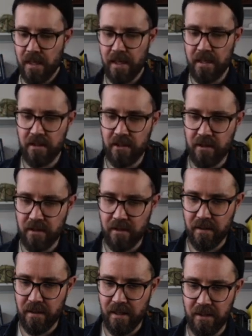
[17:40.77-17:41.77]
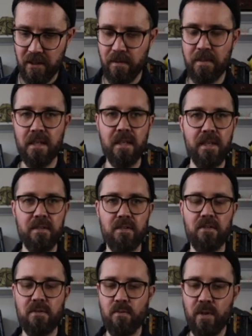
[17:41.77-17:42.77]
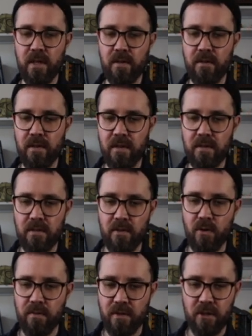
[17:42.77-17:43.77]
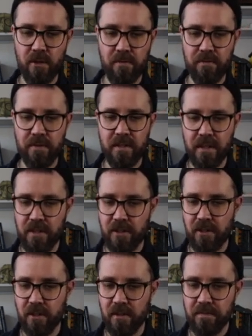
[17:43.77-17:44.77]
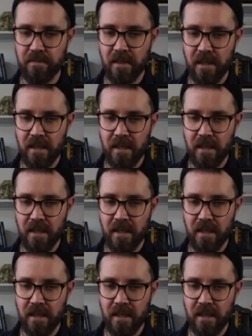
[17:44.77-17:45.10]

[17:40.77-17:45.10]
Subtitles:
It's gonna be nice just to wear this over the top of a t-shirt.